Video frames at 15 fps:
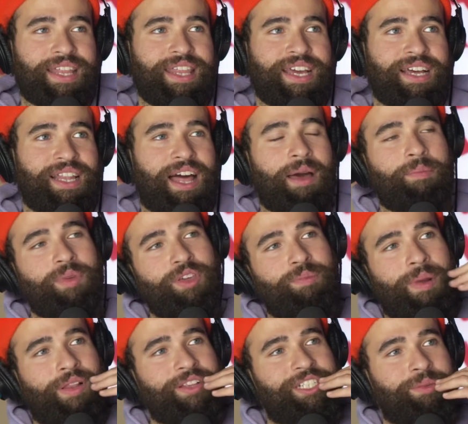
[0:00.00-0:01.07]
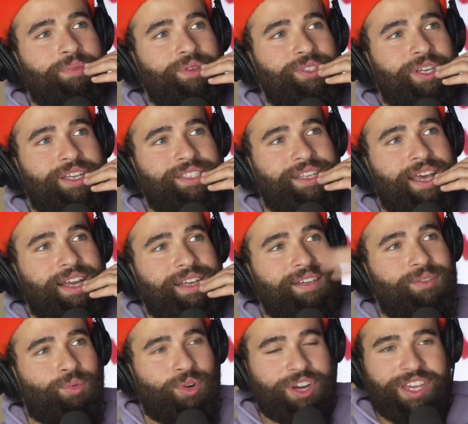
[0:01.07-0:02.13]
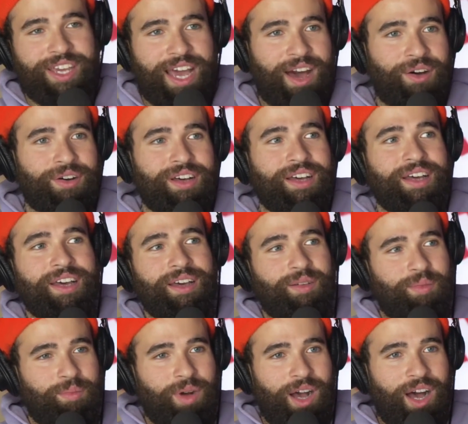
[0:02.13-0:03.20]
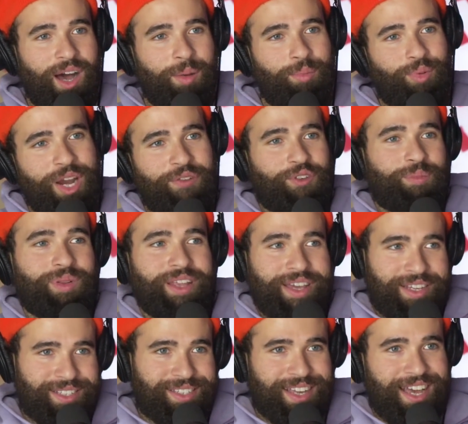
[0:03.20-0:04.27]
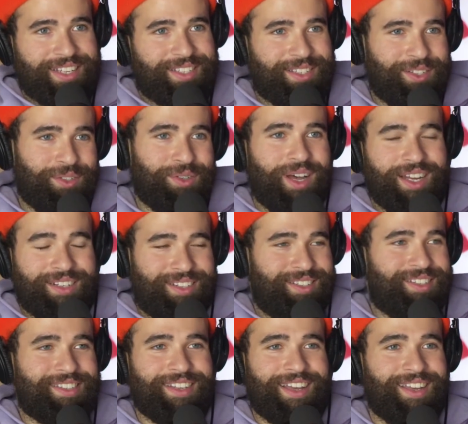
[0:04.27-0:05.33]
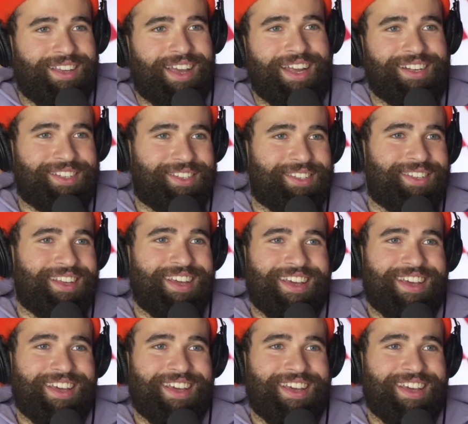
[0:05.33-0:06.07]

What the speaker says: think a lot, me with my relationship music is like working out. Pray for Plagues. It's aggressive.